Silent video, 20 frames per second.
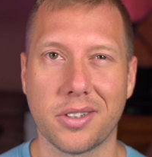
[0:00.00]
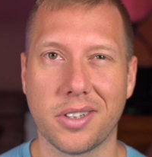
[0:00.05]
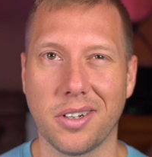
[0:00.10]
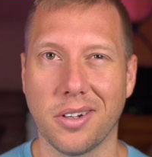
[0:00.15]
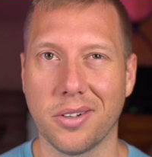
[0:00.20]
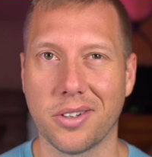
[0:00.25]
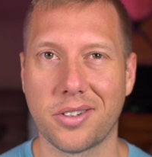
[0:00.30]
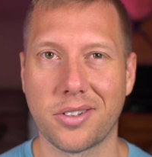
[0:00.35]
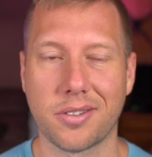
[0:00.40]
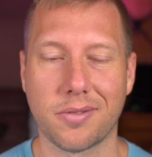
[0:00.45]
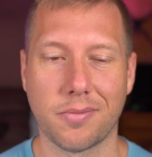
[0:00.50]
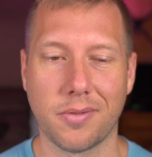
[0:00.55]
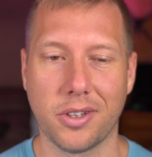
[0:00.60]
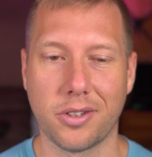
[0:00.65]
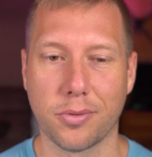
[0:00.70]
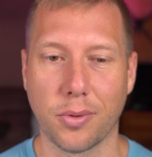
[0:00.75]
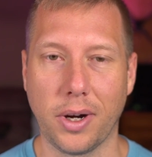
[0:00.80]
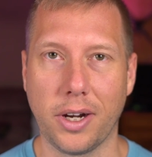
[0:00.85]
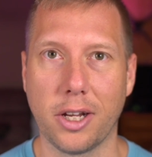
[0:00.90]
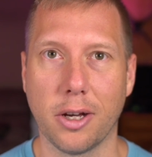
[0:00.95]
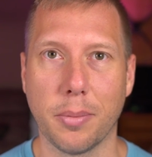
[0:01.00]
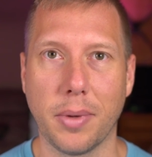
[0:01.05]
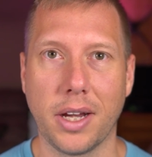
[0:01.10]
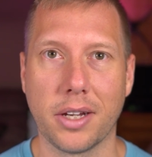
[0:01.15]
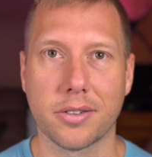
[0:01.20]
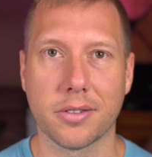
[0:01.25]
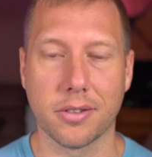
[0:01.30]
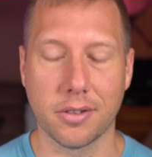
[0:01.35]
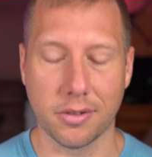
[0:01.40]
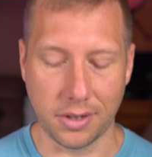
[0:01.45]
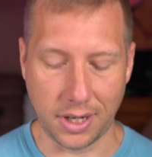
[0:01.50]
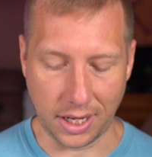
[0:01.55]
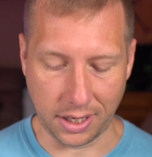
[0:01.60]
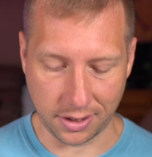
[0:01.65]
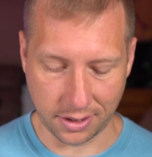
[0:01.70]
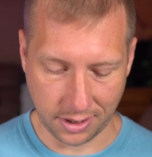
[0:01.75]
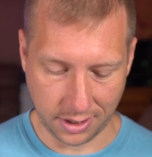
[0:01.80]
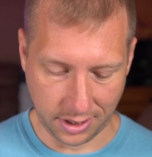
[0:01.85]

You know, it's Radio Master. They're not